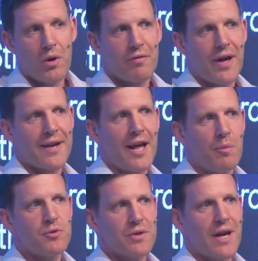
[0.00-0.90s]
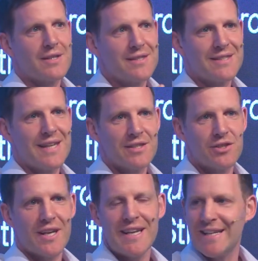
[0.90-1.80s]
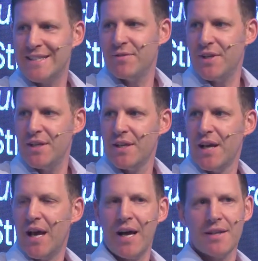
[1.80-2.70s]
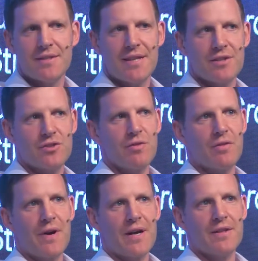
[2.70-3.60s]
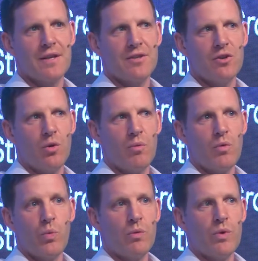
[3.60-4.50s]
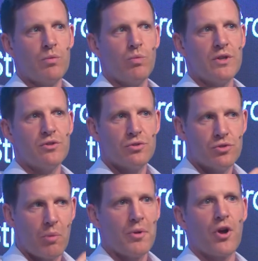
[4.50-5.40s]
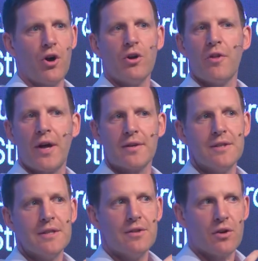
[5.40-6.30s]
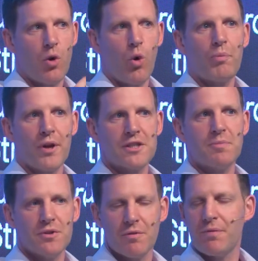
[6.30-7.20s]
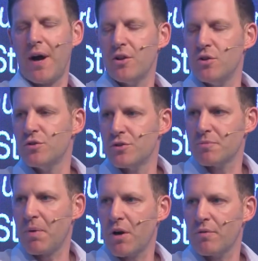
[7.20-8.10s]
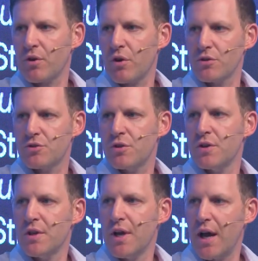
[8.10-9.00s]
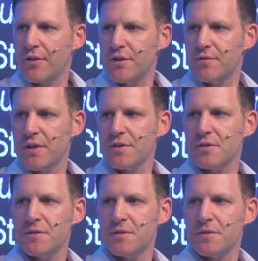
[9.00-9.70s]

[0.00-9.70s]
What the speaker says: event helps with that sense of connectivity and sense of the fact that, you know, we double down on that, the core principles and values as part of our culture at these events.